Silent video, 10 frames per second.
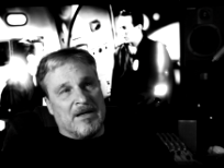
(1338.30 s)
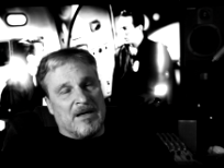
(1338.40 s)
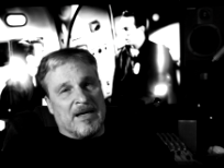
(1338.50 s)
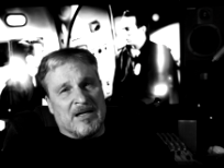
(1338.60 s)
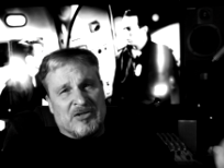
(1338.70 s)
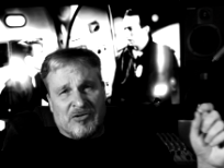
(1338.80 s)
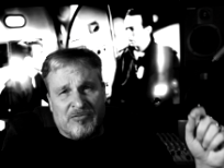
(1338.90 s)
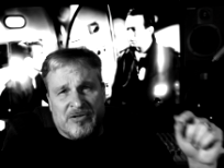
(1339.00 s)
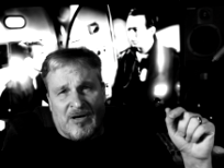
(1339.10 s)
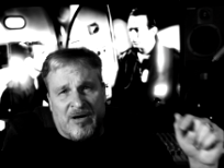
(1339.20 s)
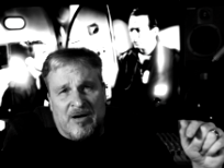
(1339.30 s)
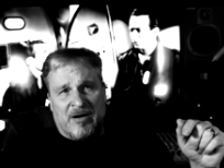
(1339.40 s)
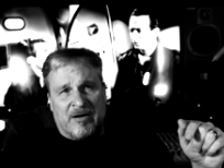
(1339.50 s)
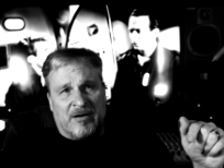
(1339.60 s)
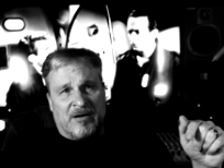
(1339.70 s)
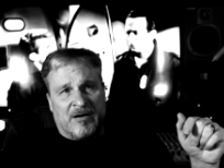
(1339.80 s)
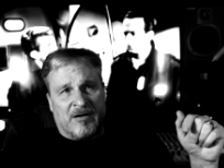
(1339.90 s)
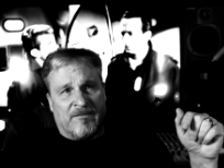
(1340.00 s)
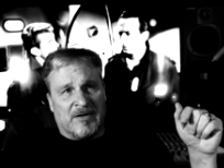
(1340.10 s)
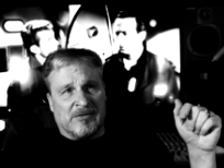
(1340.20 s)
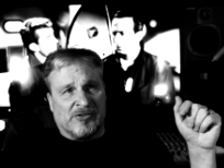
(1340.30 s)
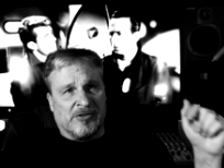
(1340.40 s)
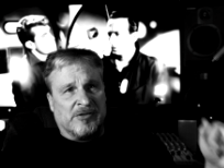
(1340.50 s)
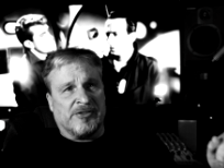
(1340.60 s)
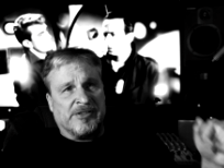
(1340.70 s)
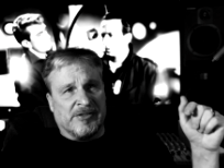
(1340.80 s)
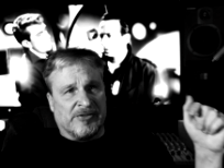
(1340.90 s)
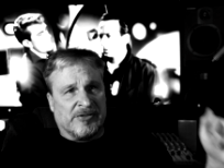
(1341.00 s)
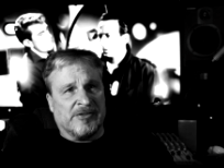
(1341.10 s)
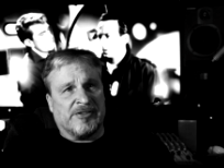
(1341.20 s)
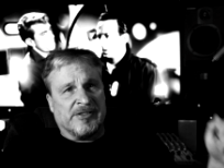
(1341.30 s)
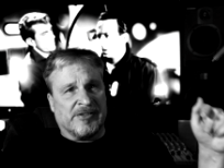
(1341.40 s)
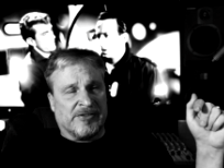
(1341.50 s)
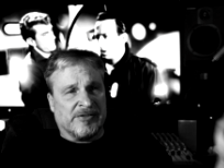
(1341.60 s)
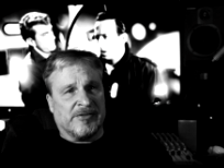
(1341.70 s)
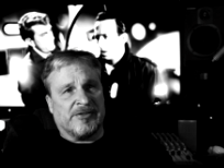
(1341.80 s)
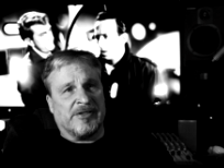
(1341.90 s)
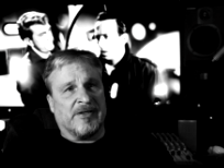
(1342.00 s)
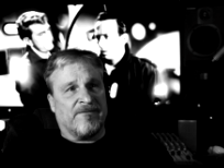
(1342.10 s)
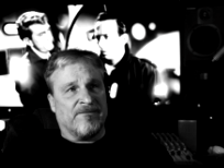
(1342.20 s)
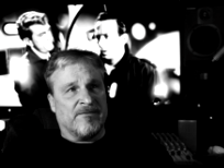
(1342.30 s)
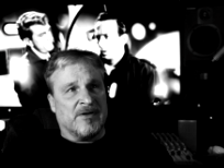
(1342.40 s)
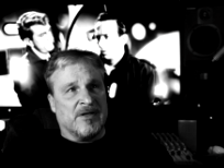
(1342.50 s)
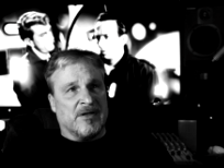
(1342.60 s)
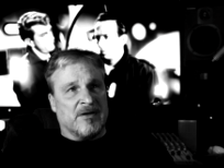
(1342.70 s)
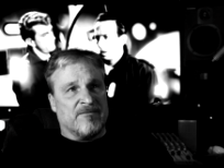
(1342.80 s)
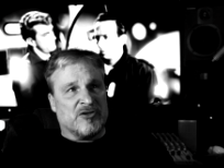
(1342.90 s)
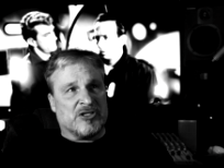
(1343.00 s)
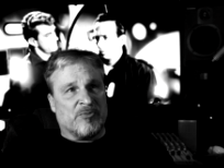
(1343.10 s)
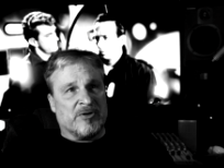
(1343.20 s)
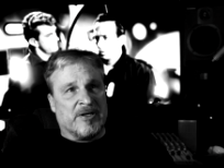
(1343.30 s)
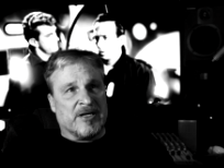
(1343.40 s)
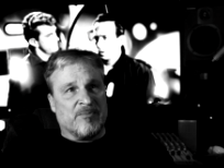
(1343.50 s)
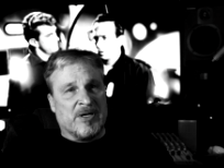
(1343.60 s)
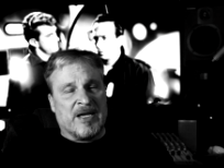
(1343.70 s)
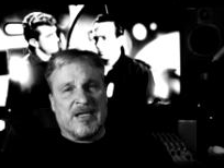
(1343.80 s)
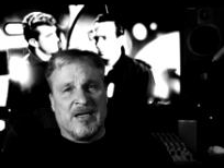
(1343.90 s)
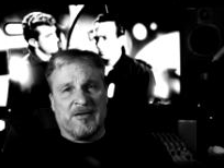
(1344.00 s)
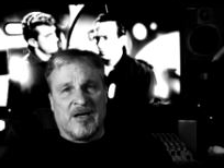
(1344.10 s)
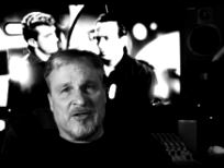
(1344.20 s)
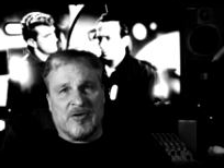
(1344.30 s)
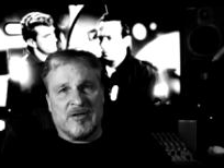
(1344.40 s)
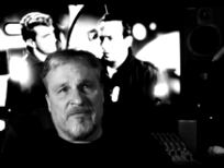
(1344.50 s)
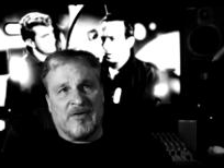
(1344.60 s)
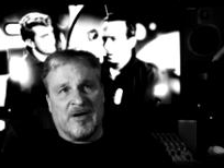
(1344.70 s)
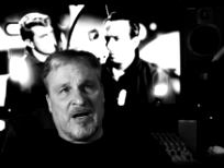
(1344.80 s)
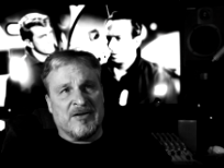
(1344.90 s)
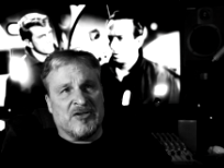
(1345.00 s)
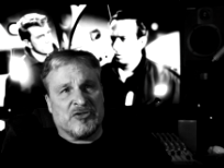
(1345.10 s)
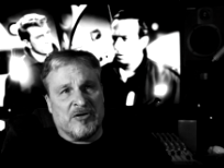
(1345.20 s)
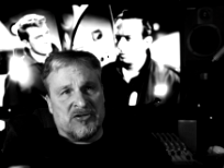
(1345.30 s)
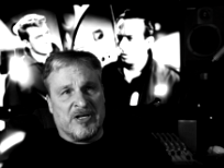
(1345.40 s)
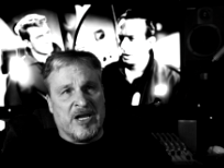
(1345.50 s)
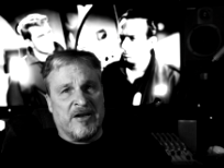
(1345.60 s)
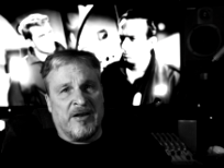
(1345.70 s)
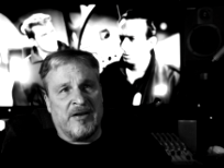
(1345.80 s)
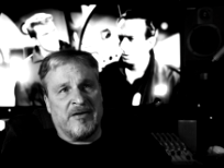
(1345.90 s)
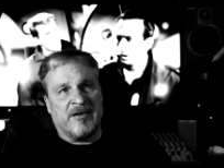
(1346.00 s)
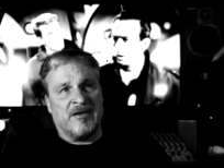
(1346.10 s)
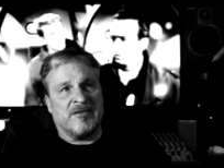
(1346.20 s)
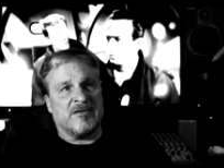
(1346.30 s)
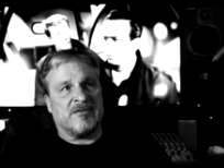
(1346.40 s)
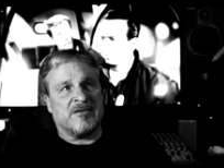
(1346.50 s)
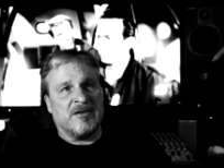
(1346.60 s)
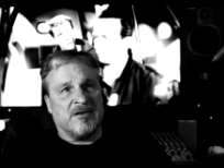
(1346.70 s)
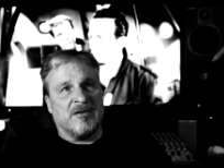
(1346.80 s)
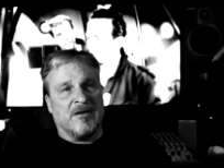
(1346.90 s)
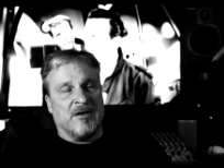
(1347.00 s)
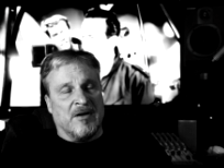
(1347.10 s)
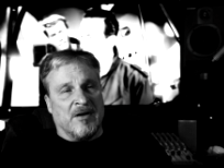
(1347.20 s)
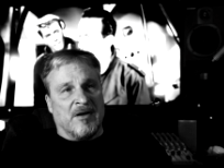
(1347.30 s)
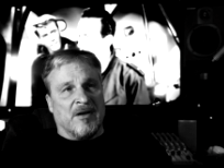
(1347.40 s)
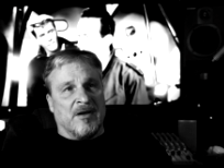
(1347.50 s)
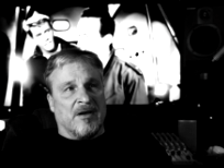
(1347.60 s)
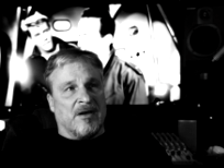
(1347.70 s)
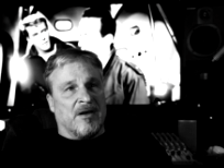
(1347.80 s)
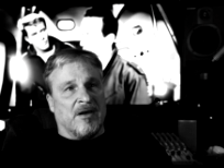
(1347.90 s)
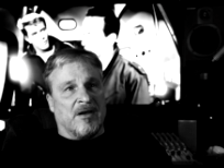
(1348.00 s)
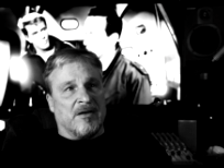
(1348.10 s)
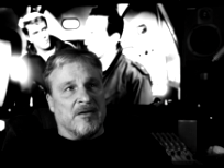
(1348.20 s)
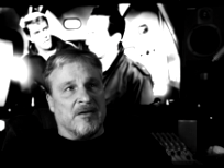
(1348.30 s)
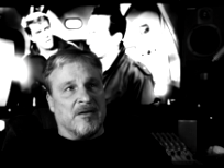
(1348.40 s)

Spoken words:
I got so tired of searching and searching and searching for someone like me. I just searched Canon 80Ds to see. And